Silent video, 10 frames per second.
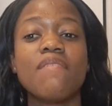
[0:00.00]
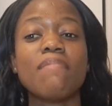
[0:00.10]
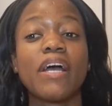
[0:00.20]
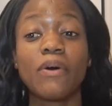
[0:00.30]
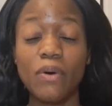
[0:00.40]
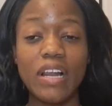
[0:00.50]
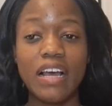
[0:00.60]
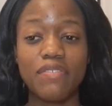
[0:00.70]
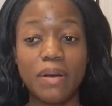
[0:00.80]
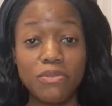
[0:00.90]
my whole
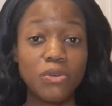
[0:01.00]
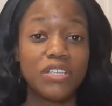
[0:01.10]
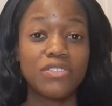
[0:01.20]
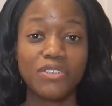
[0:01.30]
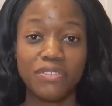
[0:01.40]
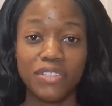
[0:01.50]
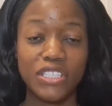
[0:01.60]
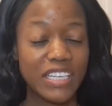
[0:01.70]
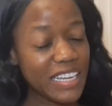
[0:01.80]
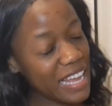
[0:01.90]
life, I'm 22
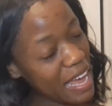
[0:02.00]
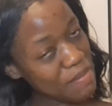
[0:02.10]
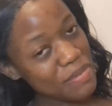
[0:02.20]
officially, and happy